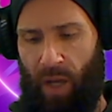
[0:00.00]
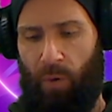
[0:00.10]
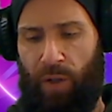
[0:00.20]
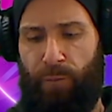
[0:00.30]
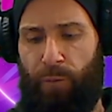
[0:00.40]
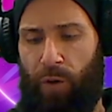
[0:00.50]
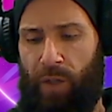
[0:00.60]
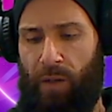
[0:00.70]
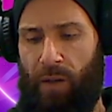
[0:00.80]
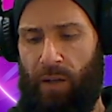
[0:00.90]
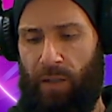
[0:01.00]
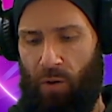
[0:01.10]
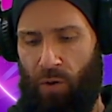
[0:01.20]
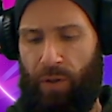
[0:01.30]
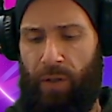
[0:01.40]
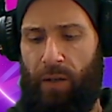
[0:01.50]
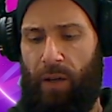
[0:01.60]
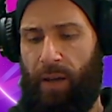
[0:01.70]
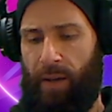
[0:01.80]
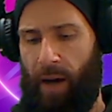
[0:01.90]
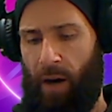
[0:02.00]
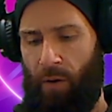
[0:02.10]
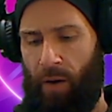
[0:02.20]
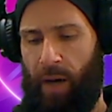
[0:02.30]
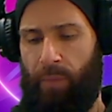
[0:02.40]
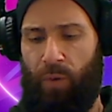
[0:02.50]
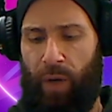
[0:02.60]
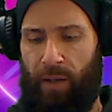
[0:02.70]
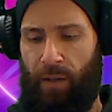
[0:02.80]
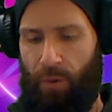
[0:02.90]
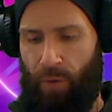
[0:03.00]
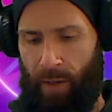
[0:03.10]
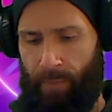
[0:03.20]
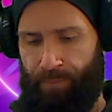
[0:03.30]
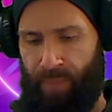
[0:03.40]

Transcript: I was 14 years old and now I'm 23.